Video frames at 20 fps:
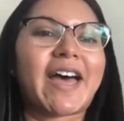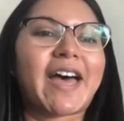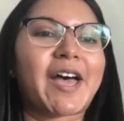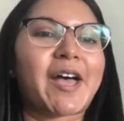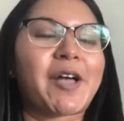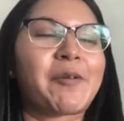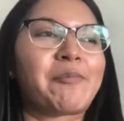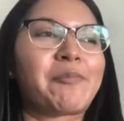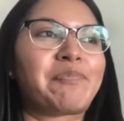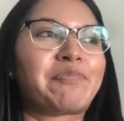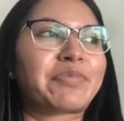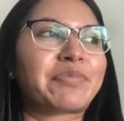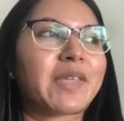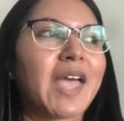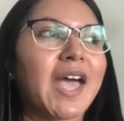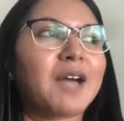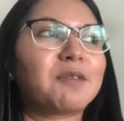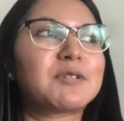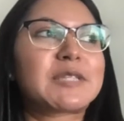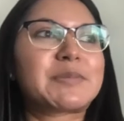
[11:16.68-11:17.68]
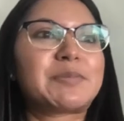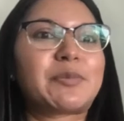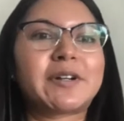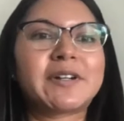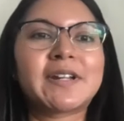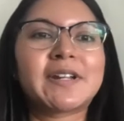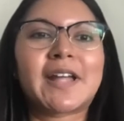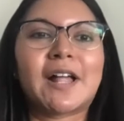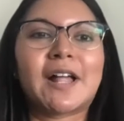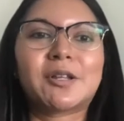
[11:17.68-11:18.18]
I was
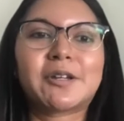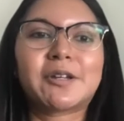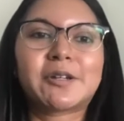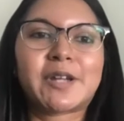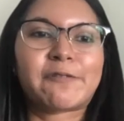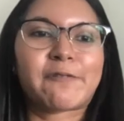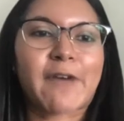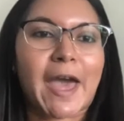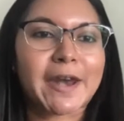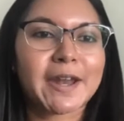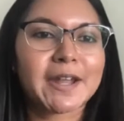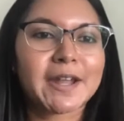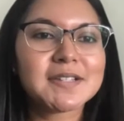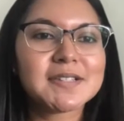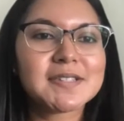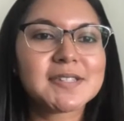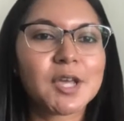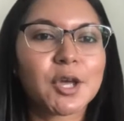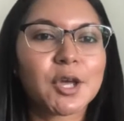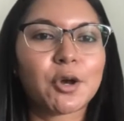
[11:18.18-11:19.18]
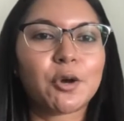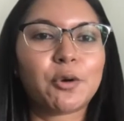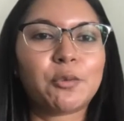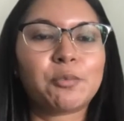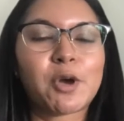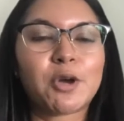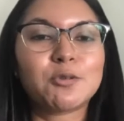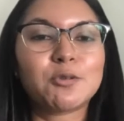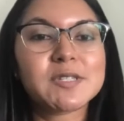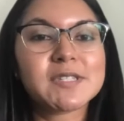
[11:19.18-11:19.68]
born in Elko, Nevada,
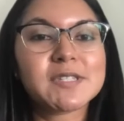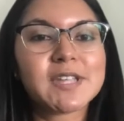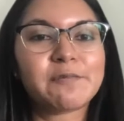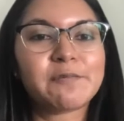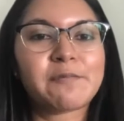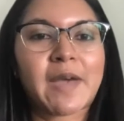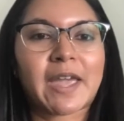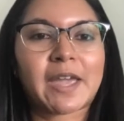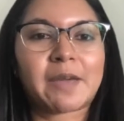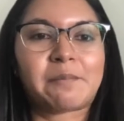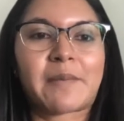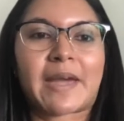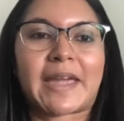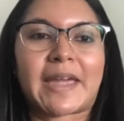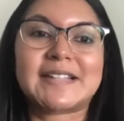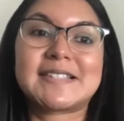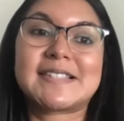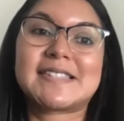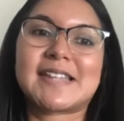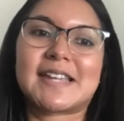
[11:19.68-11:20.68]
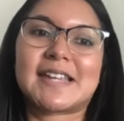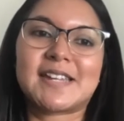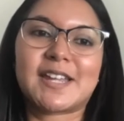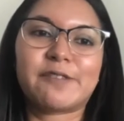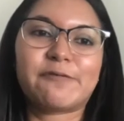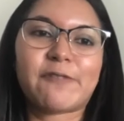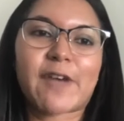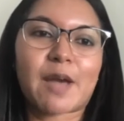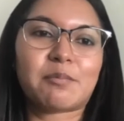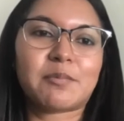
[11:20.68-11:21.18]
so most of my
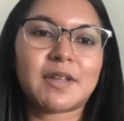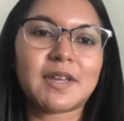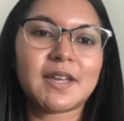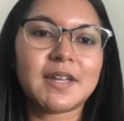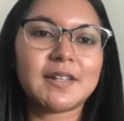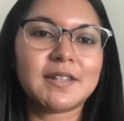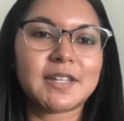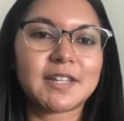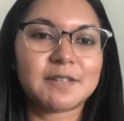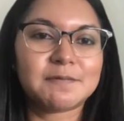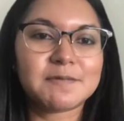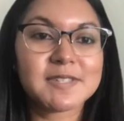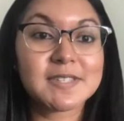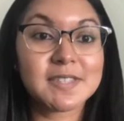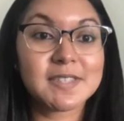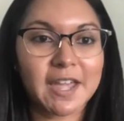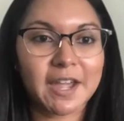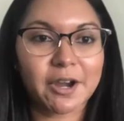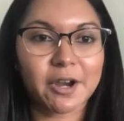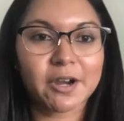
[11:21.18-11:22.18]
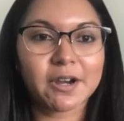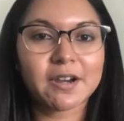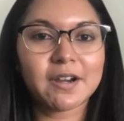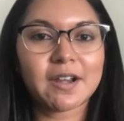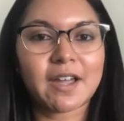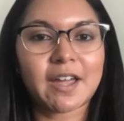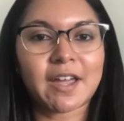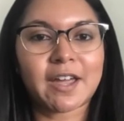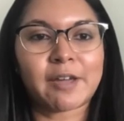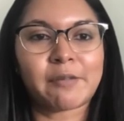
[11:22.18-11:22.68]
extended family lives
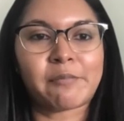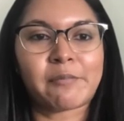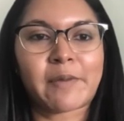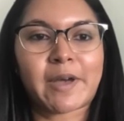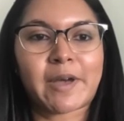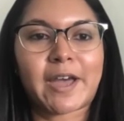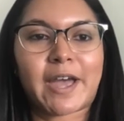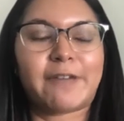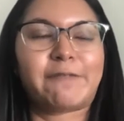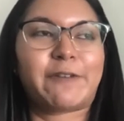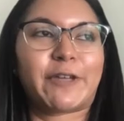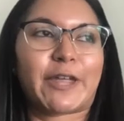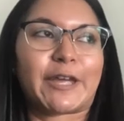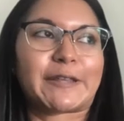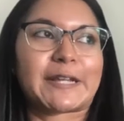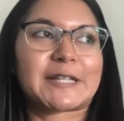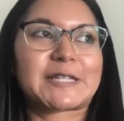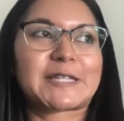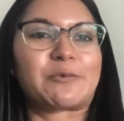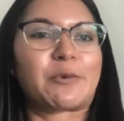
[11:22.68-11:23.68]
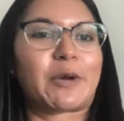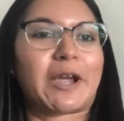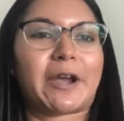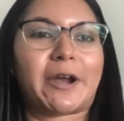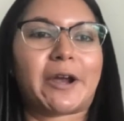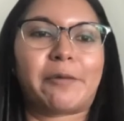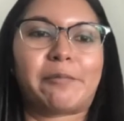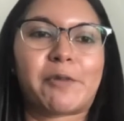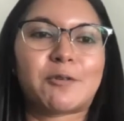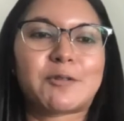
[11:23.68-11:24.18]
there. I feel like that's
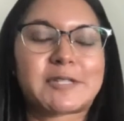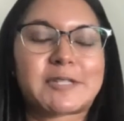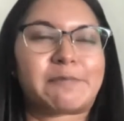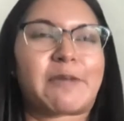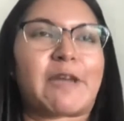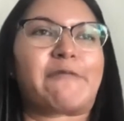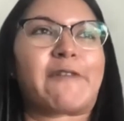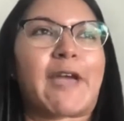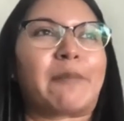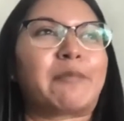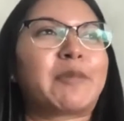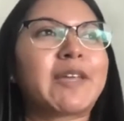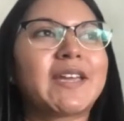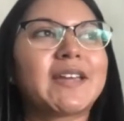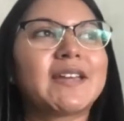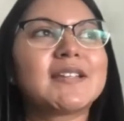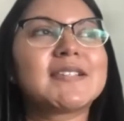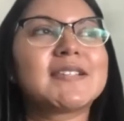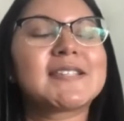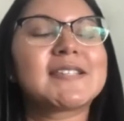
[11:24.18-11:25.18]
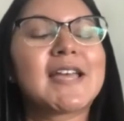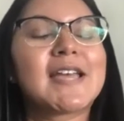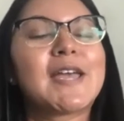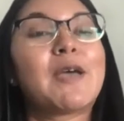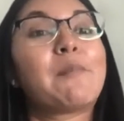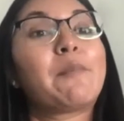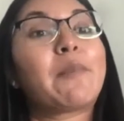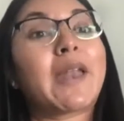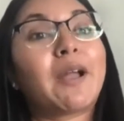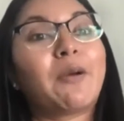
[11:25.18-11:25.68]
where most of my family is,
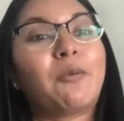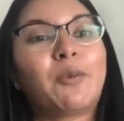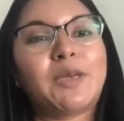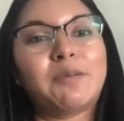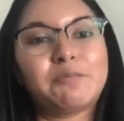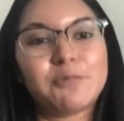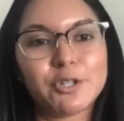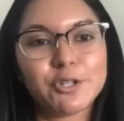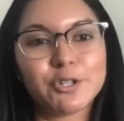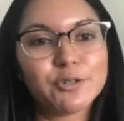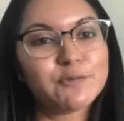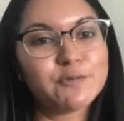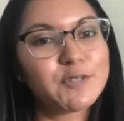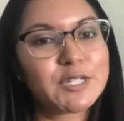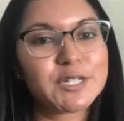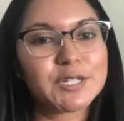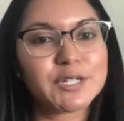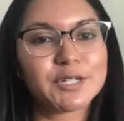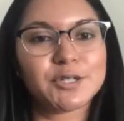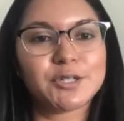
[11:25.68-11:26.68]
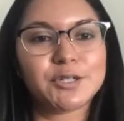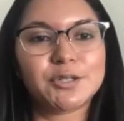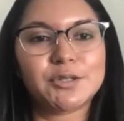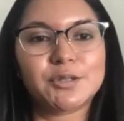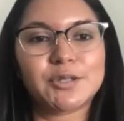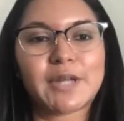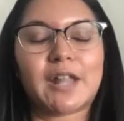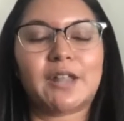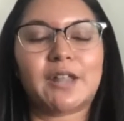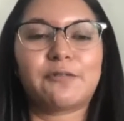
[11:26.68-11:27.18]
but we moved
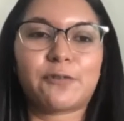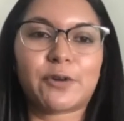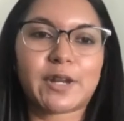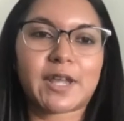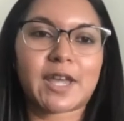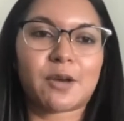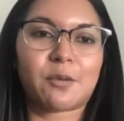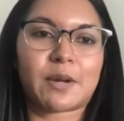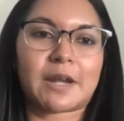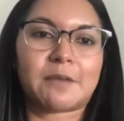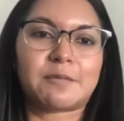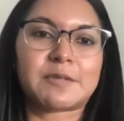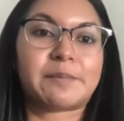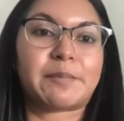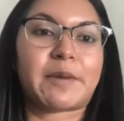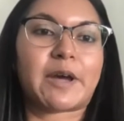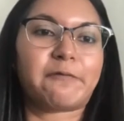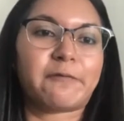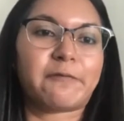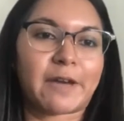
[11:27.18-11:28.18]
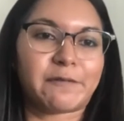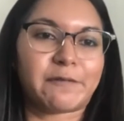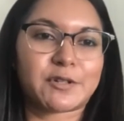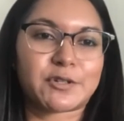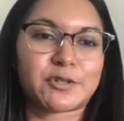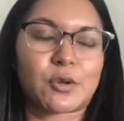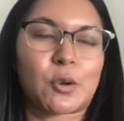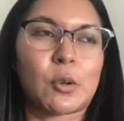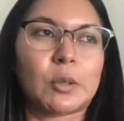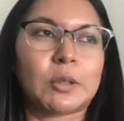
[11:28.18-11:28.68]
to California when I was about
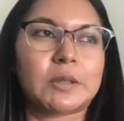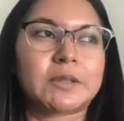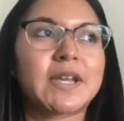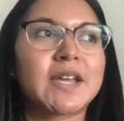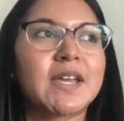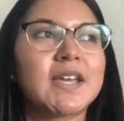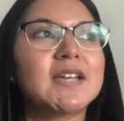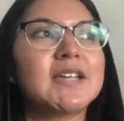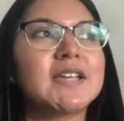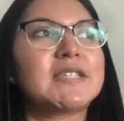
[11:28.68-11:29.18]
5 years old.